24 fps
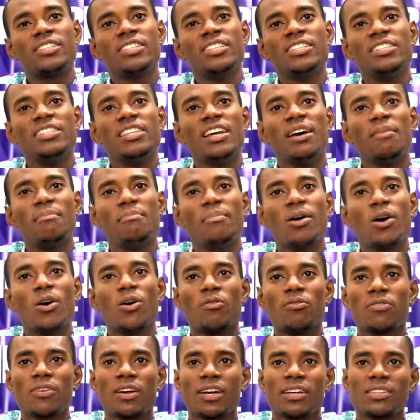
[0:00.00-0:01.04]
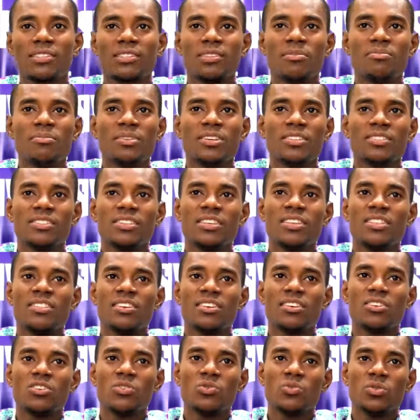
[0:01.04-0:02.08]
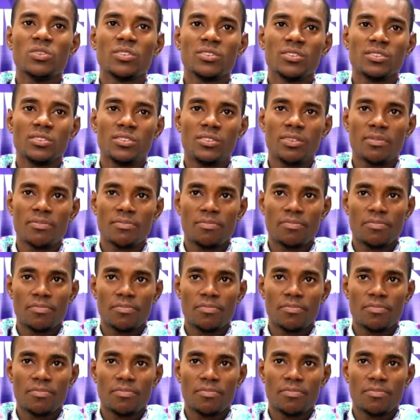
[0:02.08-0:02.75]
number of customers in the queuing system.